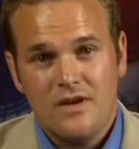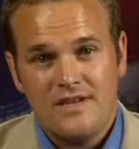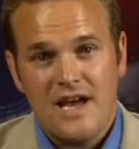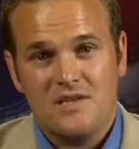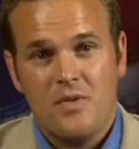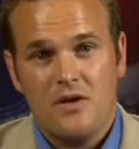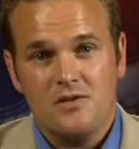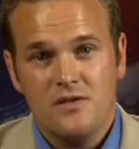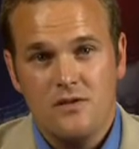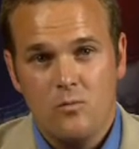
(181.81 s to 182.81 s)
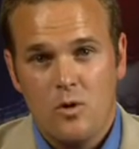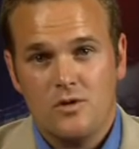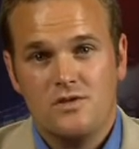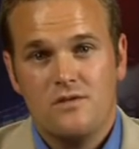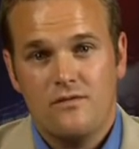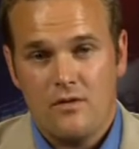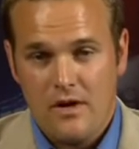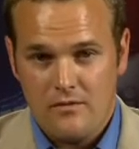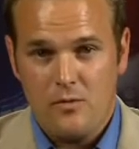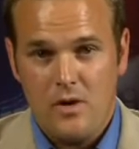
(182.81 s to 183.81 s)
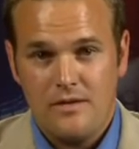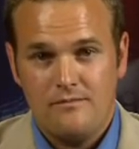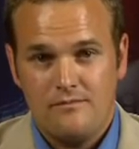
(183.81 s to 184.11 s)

a tax policy that works for everyone.